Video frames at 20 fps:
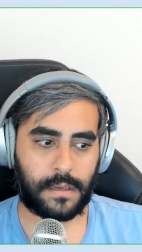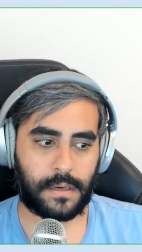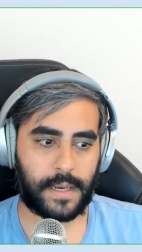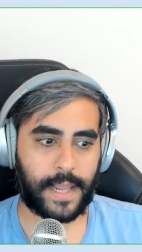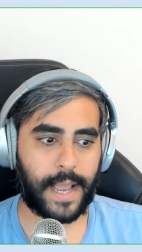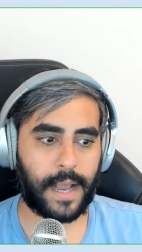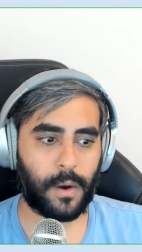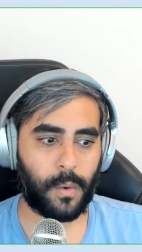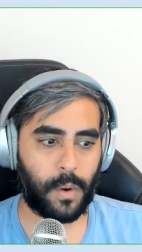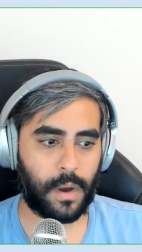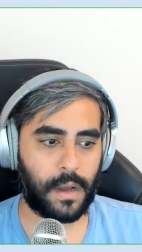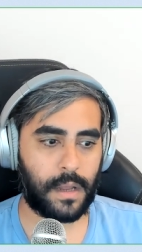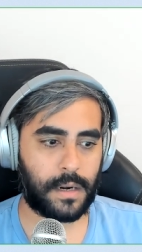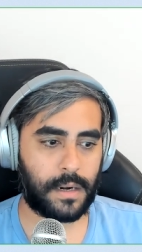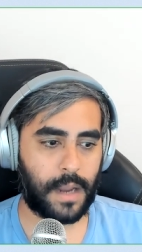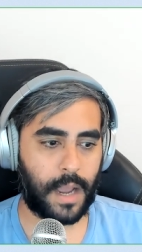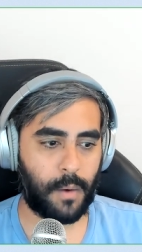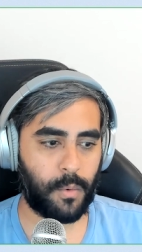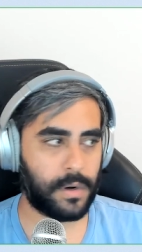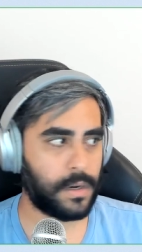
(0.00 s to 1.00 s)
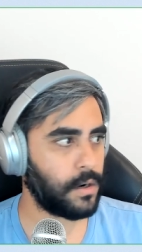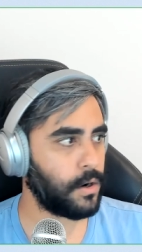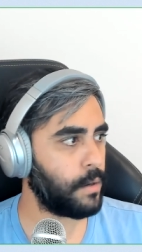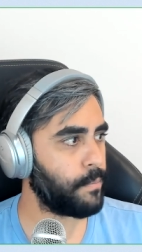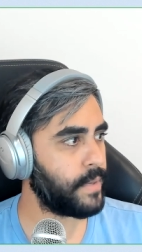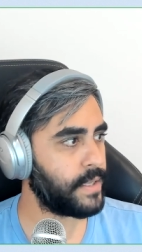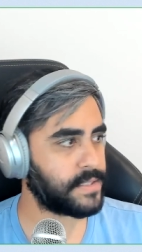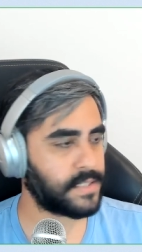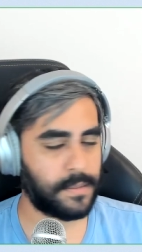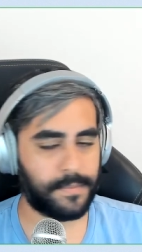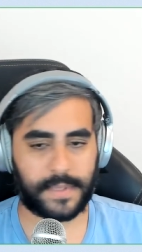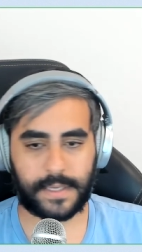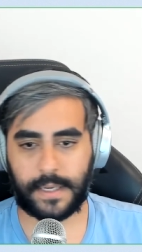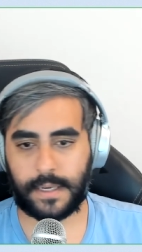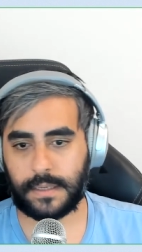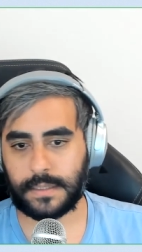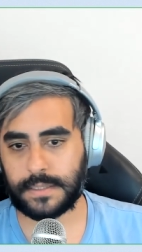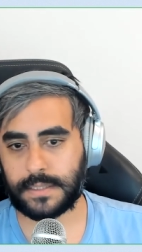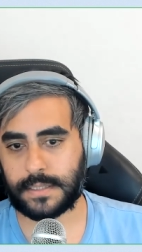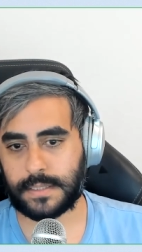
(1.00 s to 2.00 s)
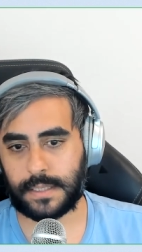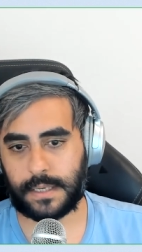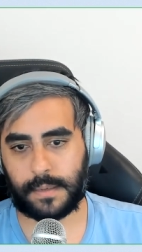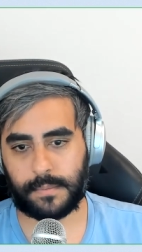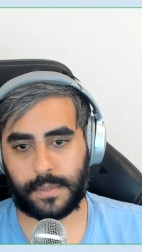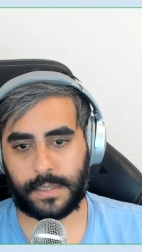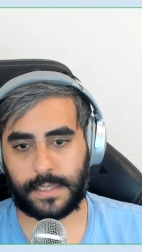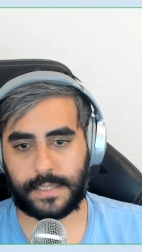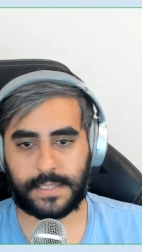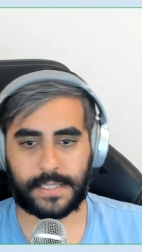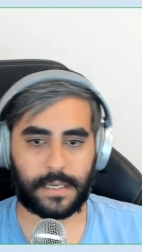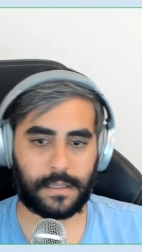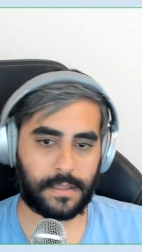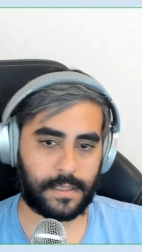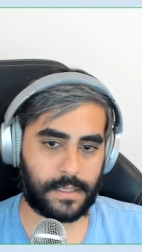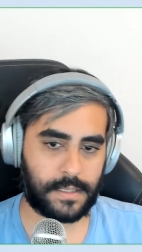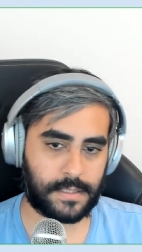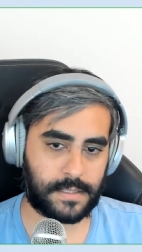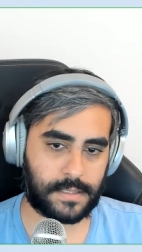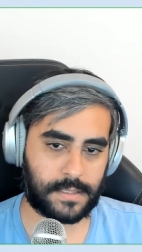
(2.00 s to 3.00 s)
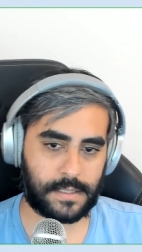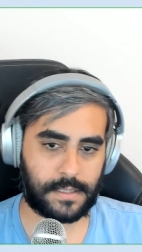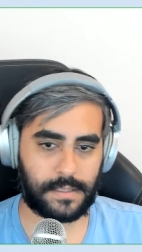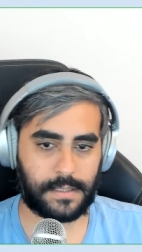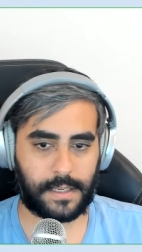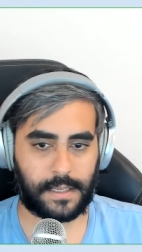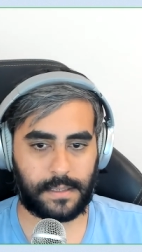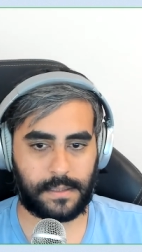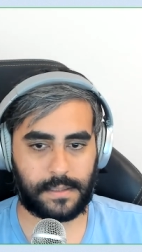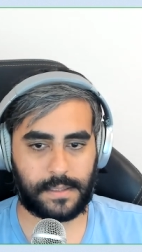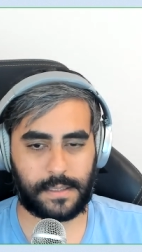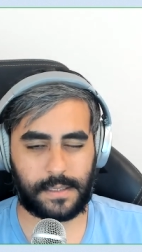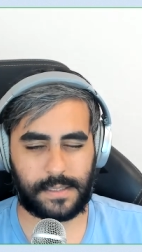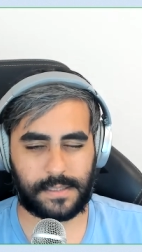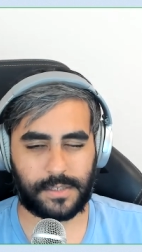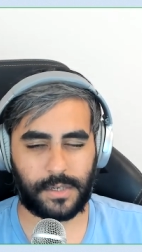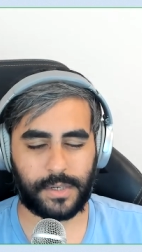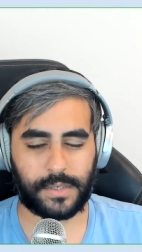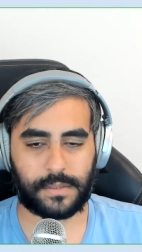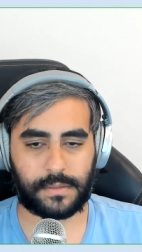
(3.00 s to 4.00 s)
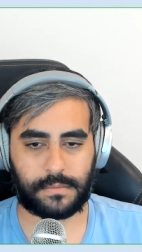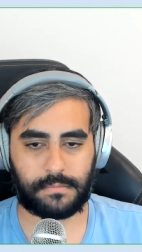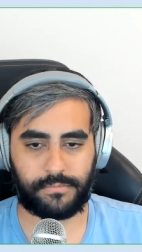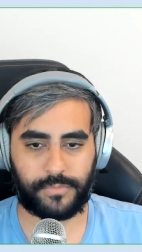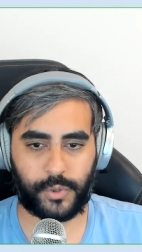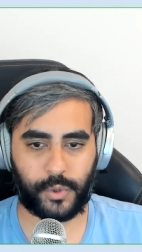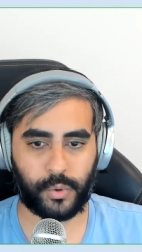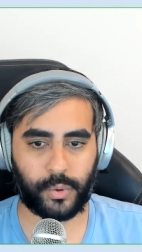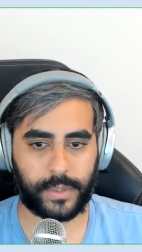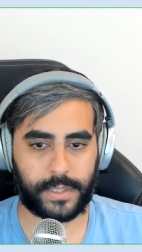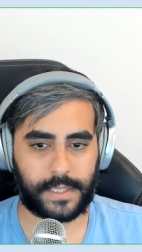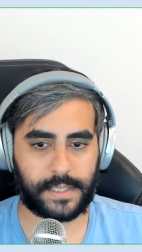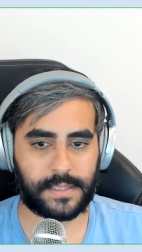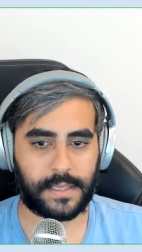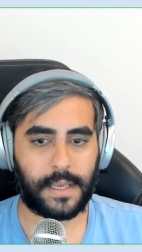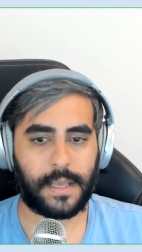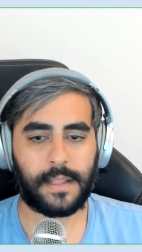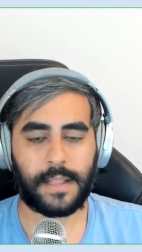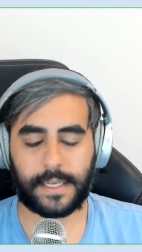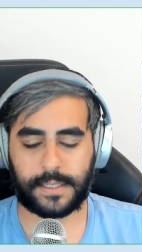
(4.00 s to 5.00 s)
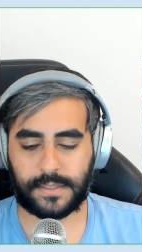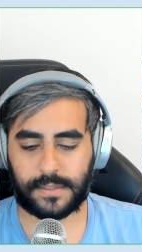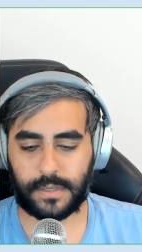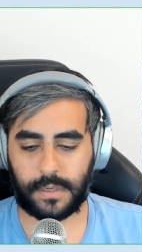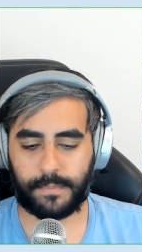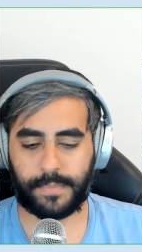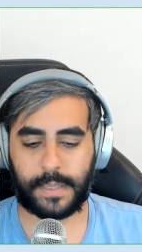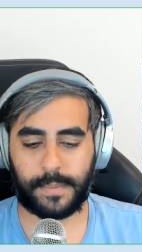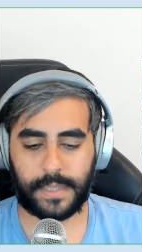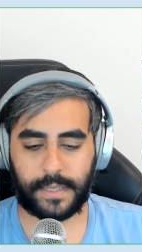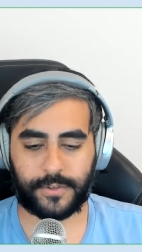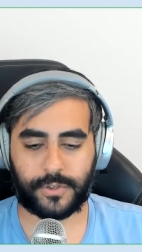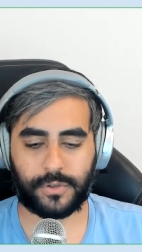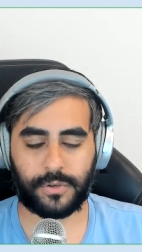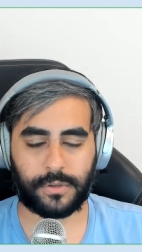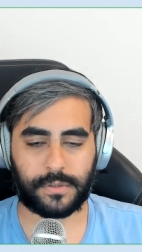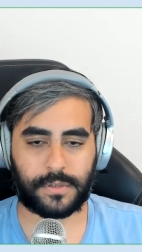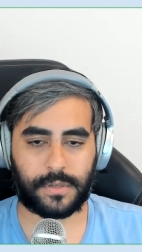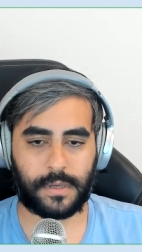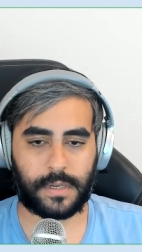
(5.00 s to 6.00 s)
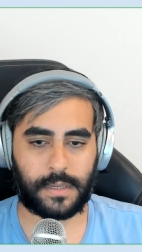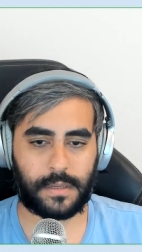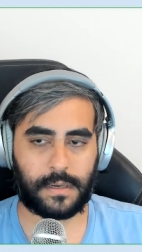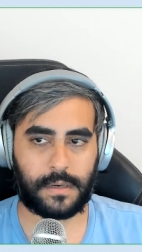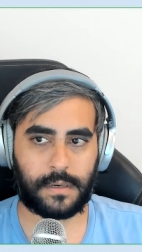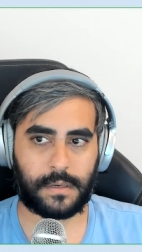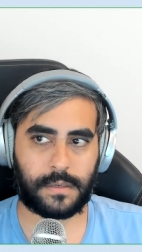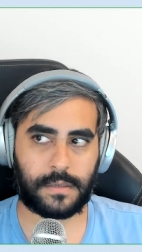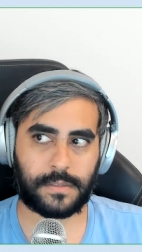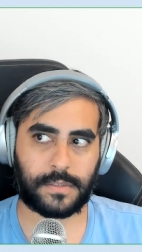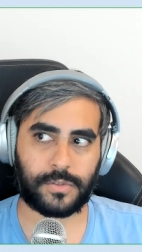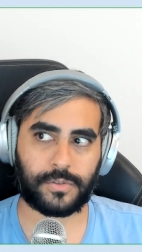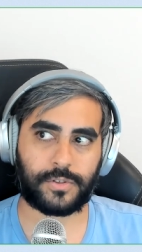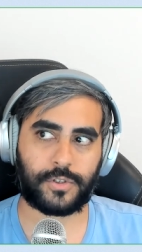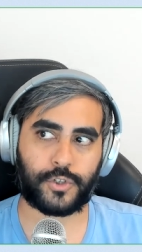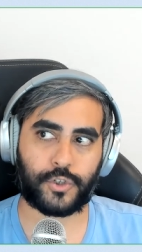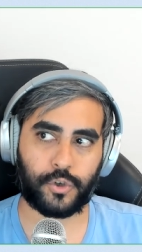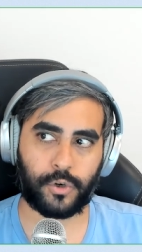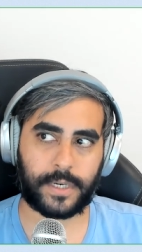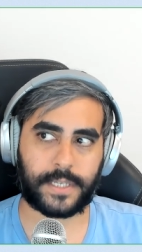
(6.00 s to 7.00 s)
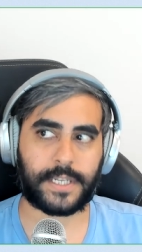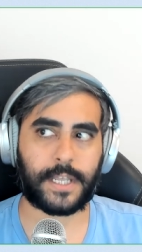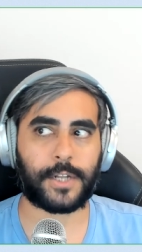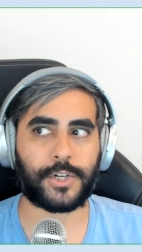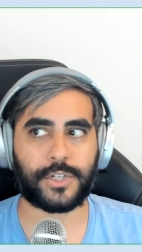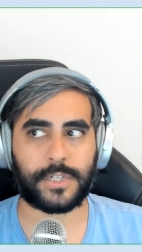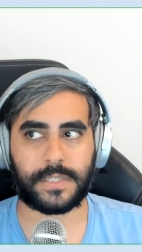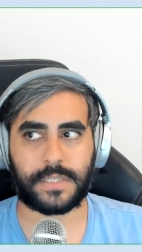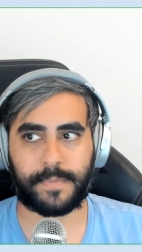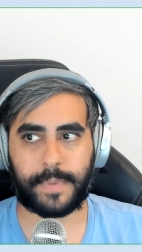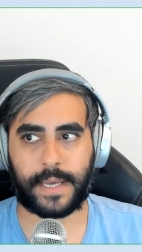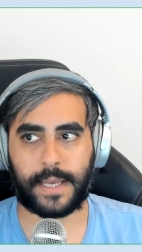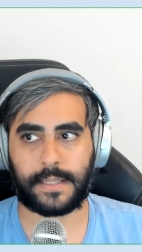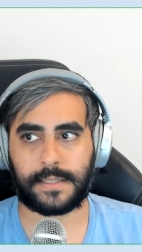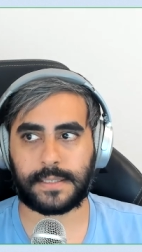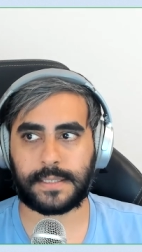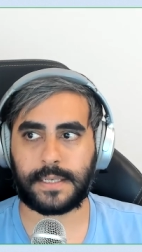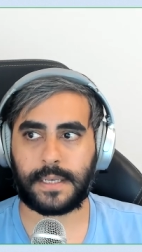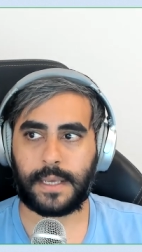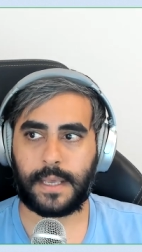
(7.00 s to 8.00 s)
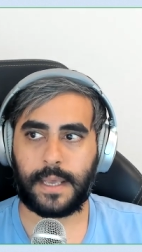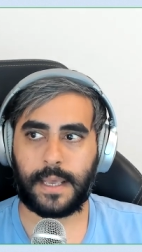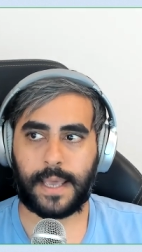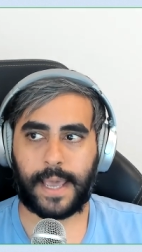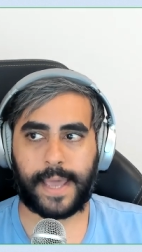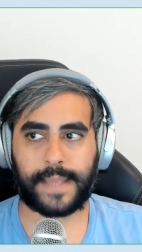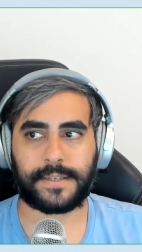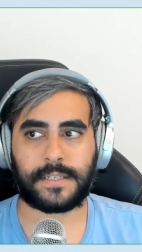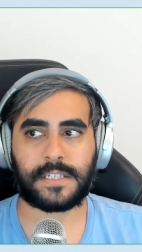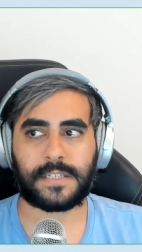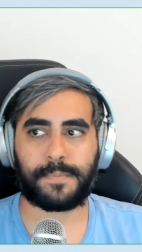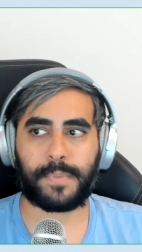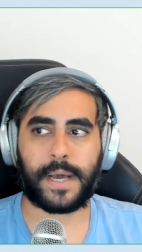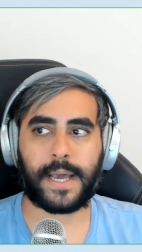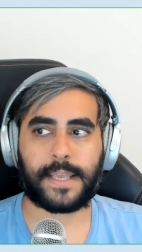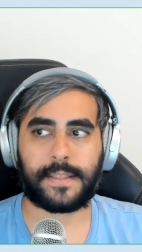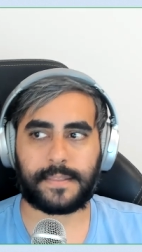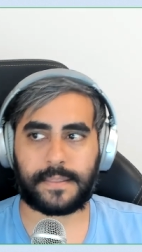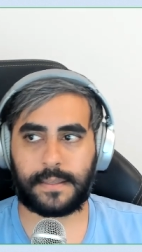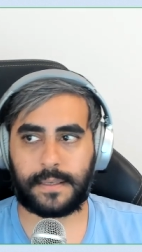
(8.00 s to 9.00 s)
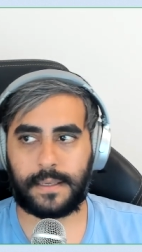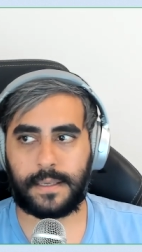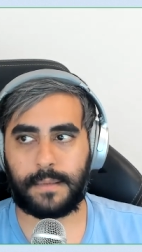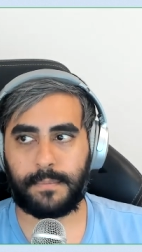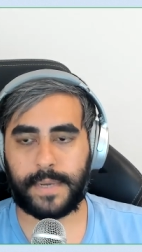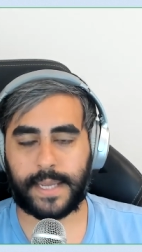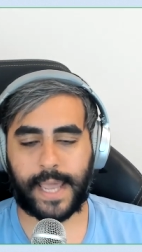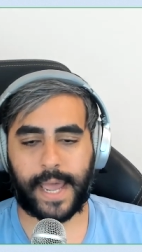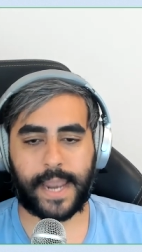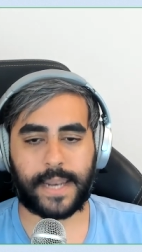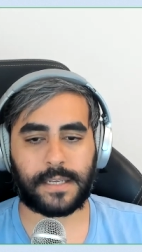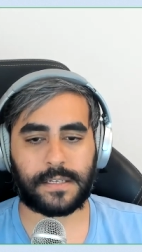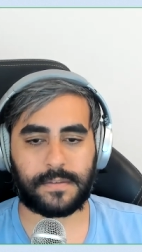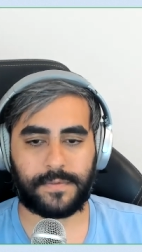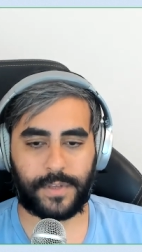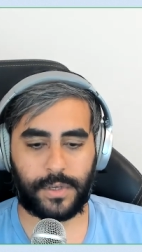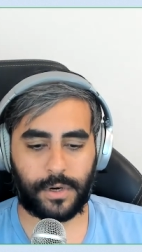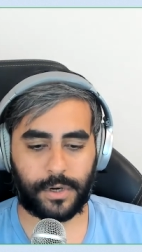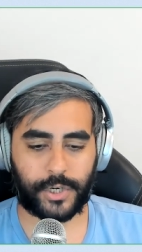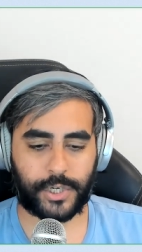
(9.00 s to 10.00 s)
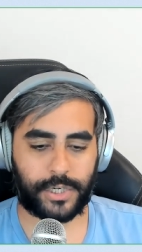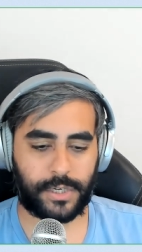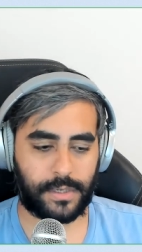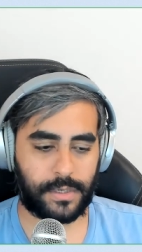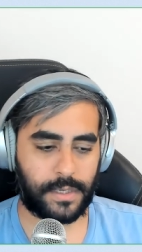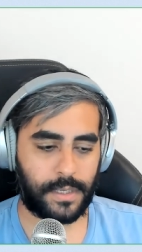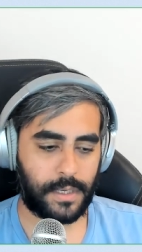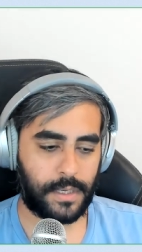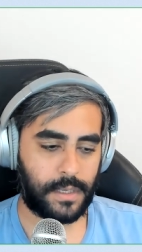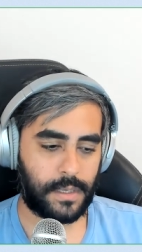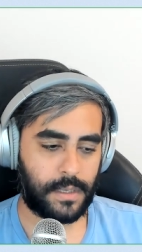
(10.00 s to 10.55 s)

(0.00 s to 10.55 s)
now what? I want to go mint something else. I'm going to sell this, and and it's not doing Like so people have short term short attention spans, and despite the mechanics of the auction,